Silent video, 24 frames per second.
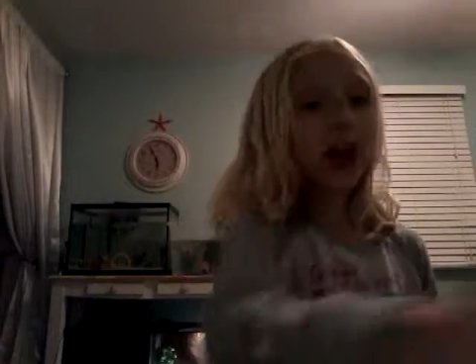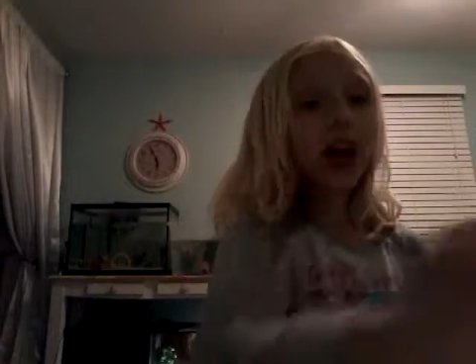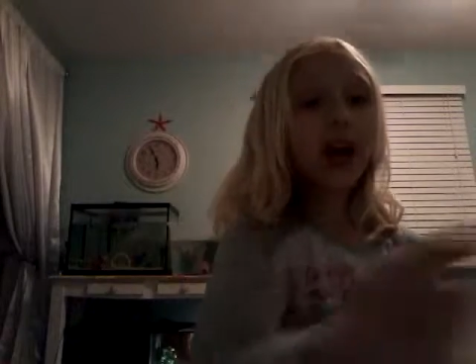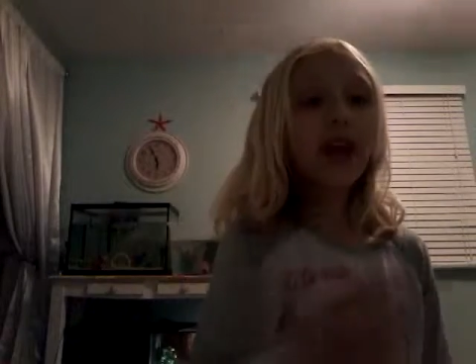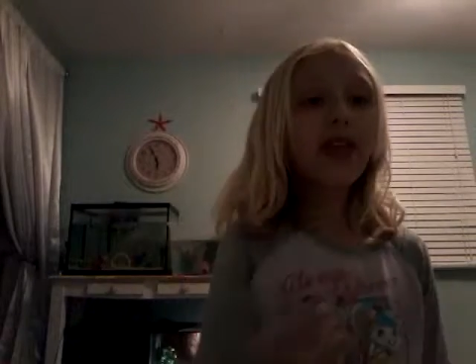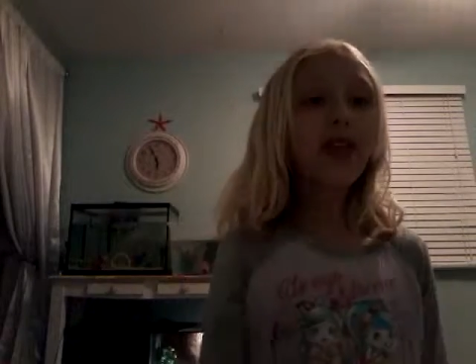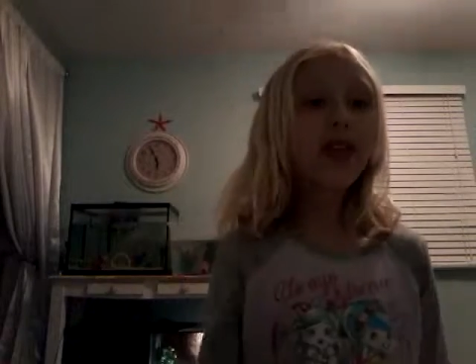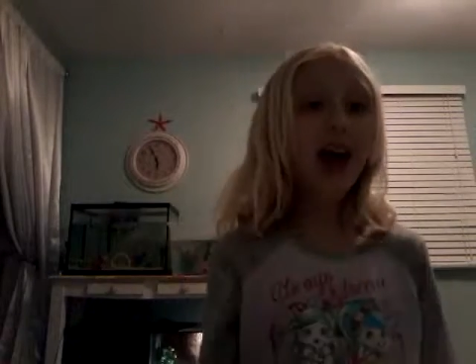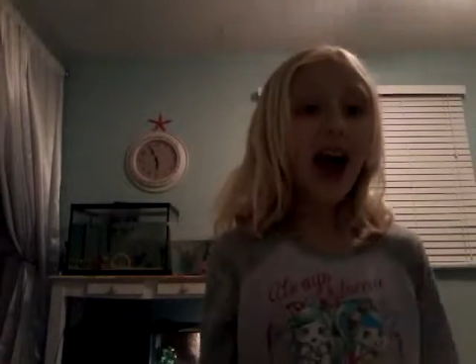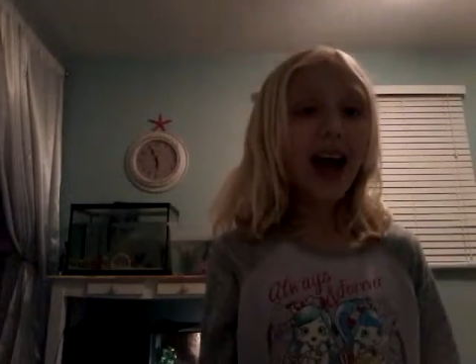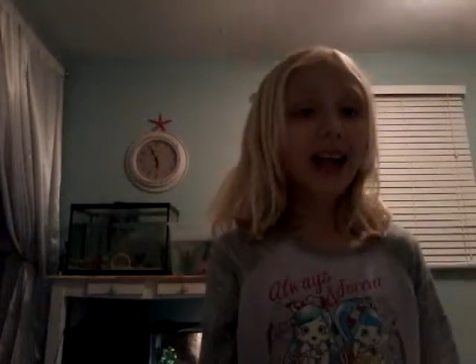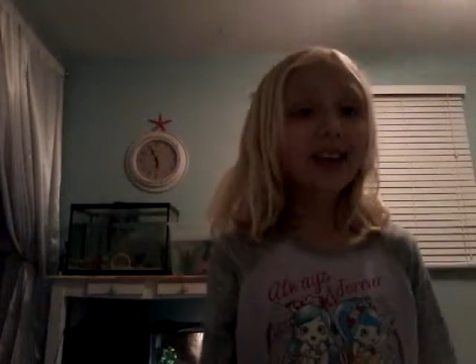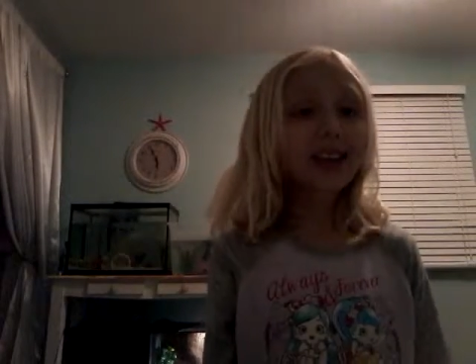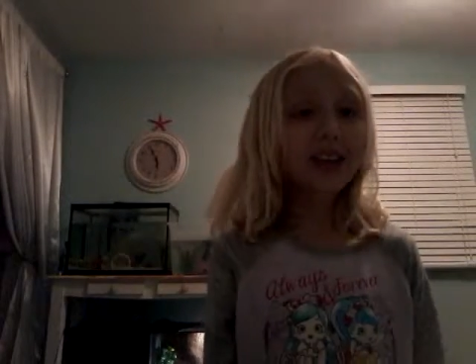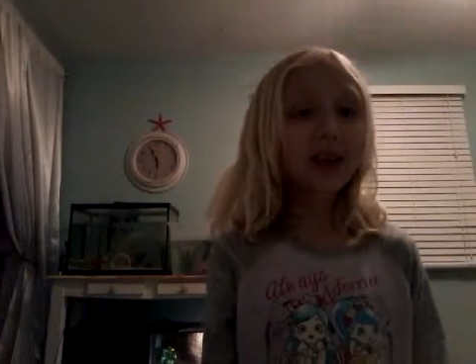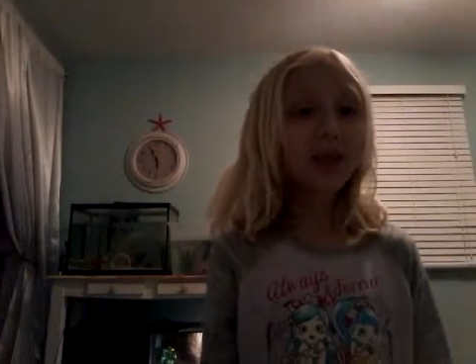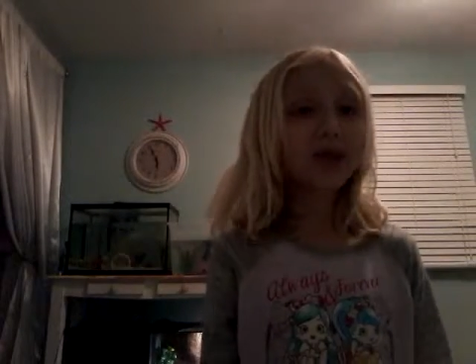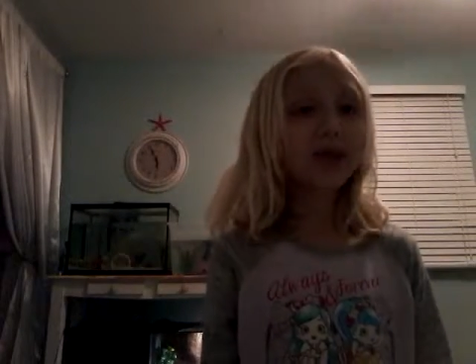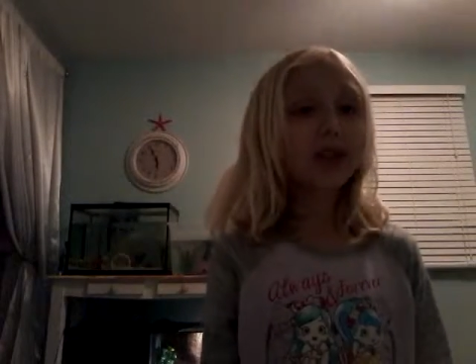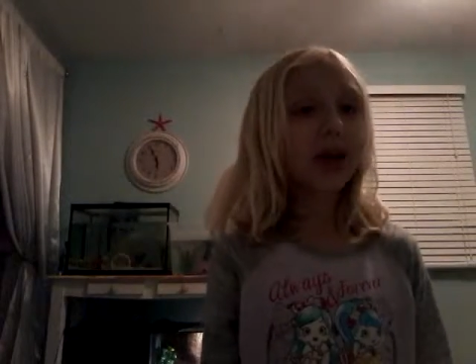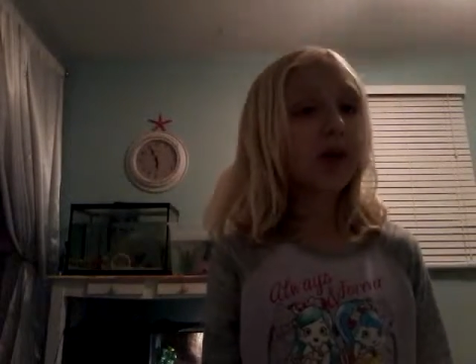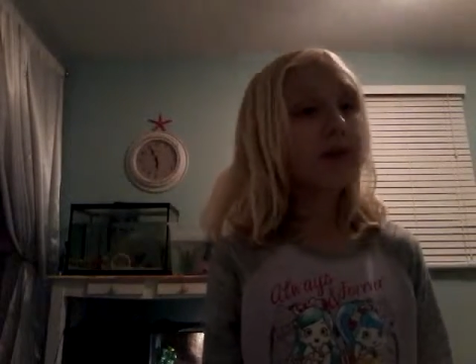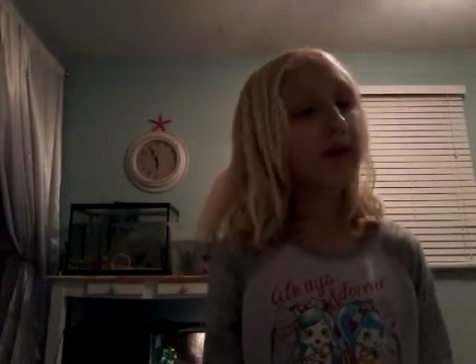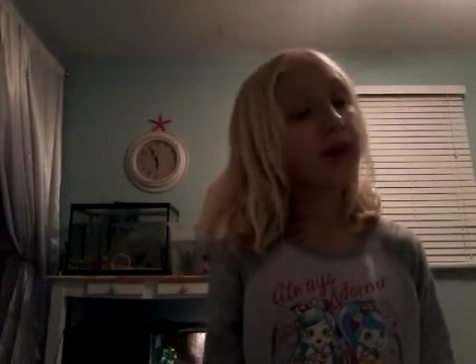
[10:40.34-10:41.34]
And that
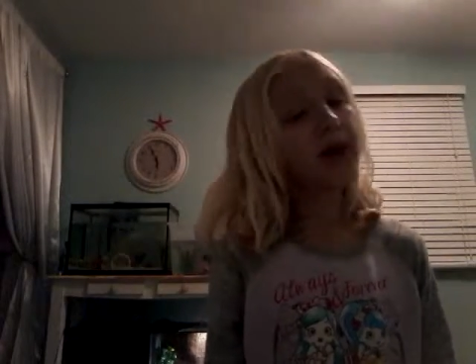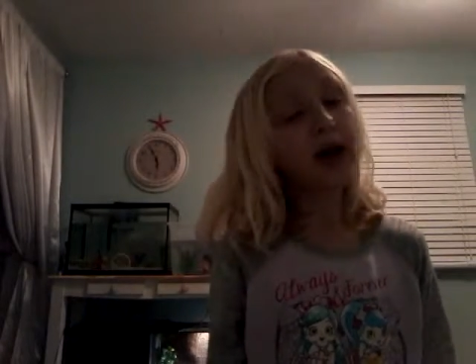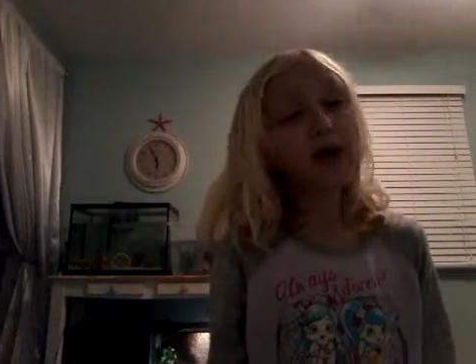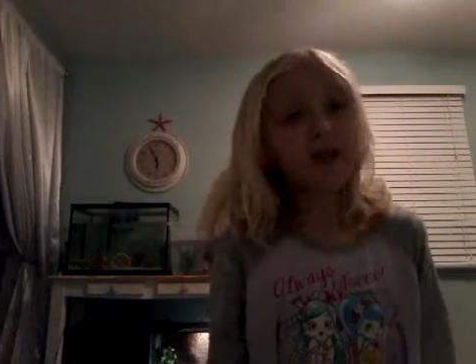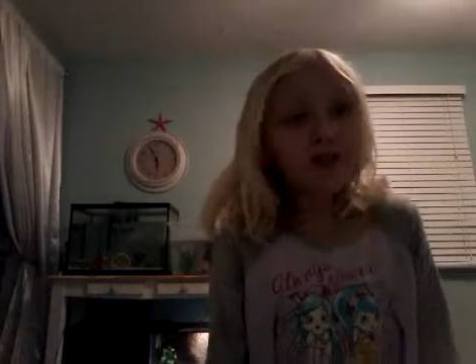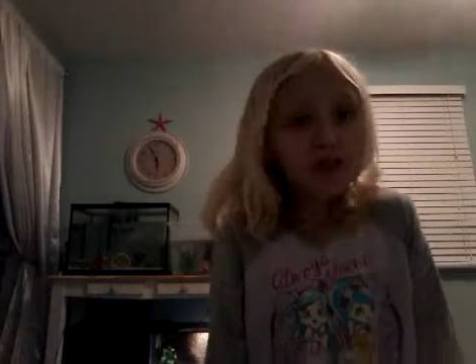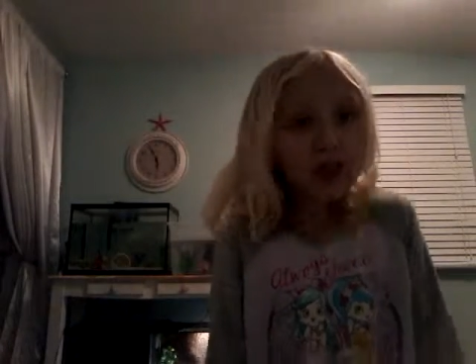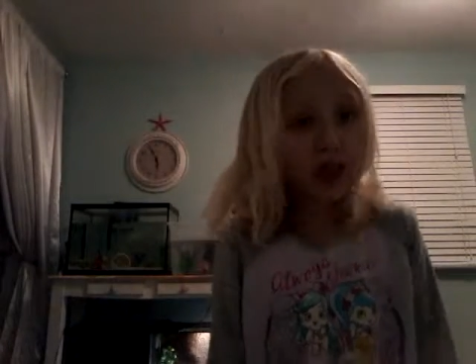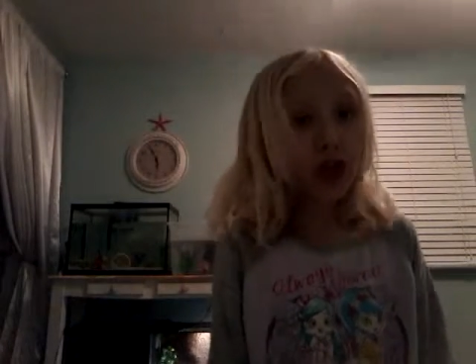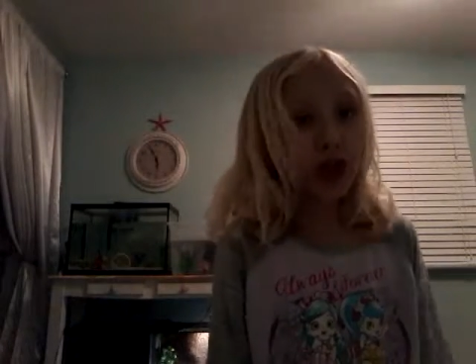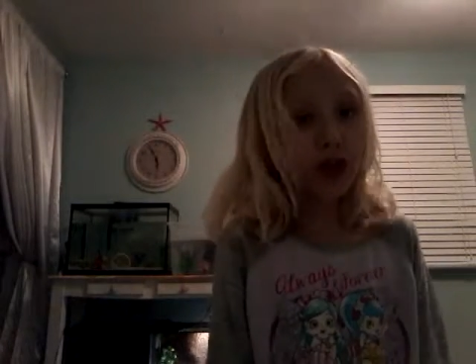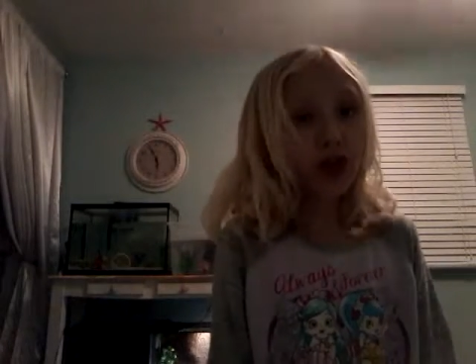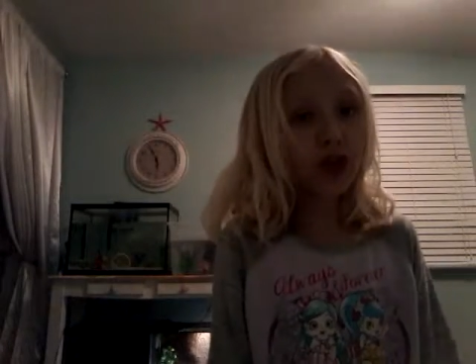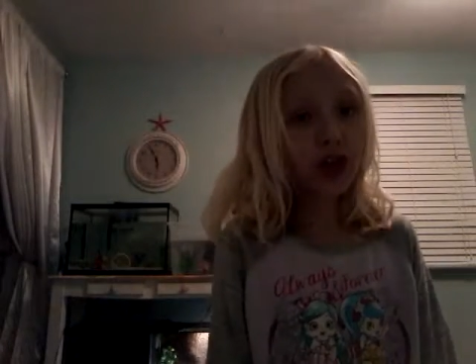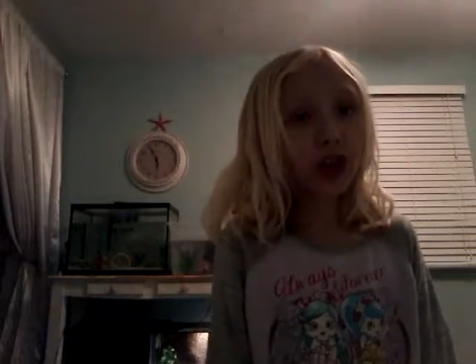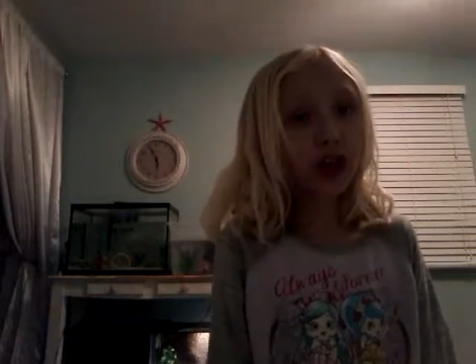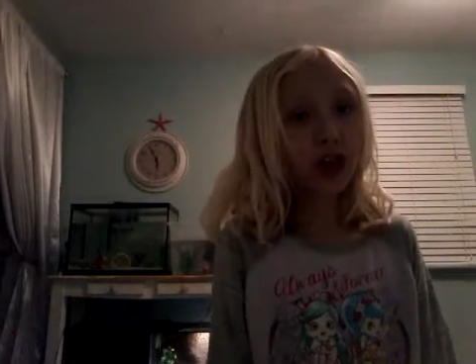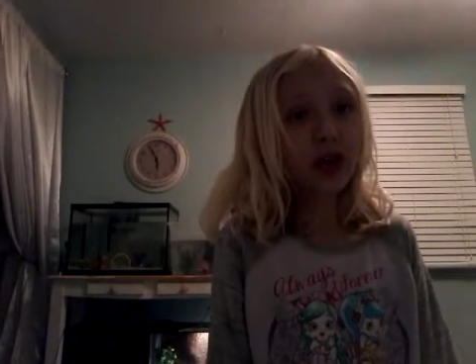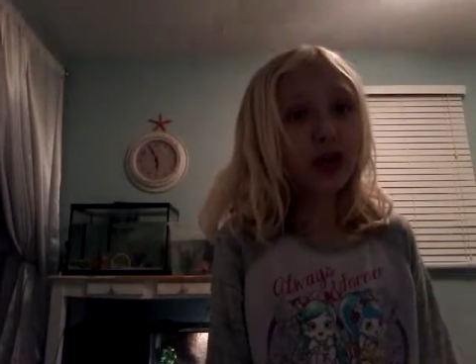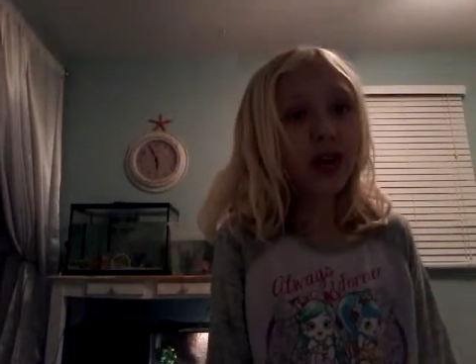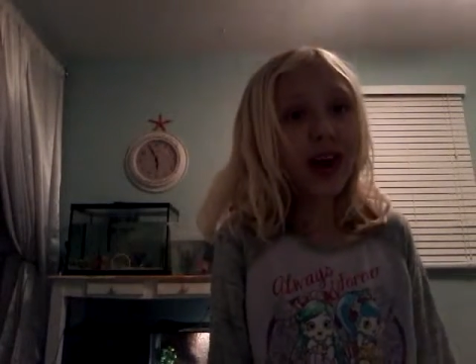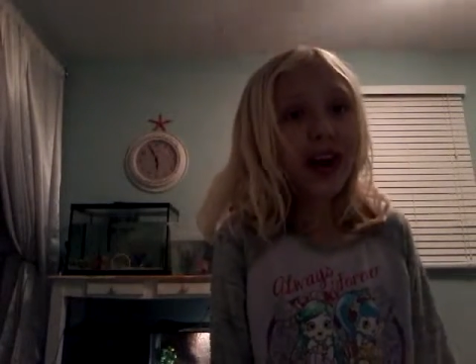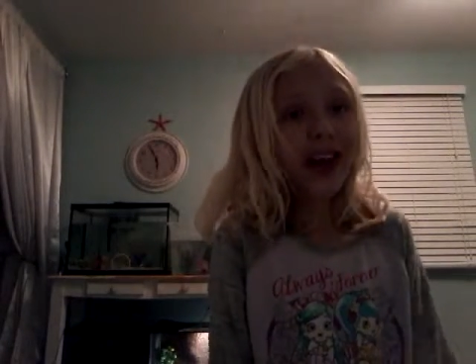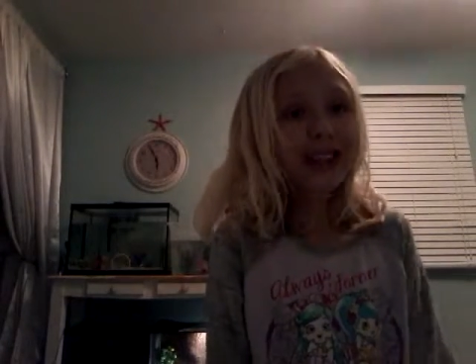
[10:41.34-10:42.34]
sums up my video for
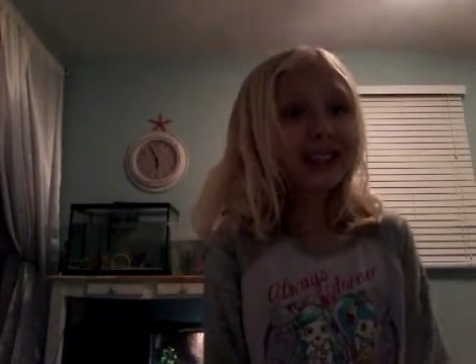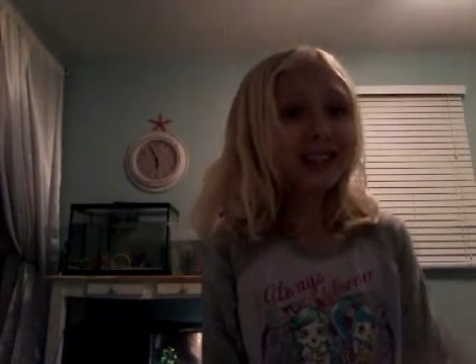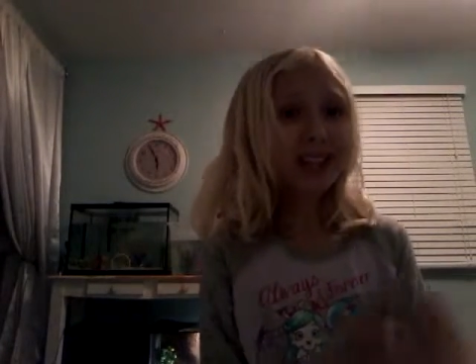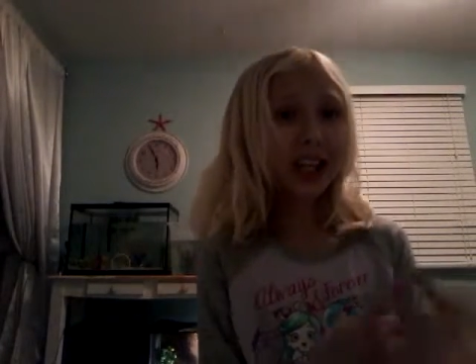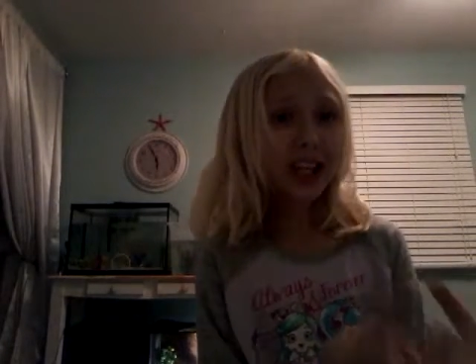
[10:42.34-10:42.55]
you guys.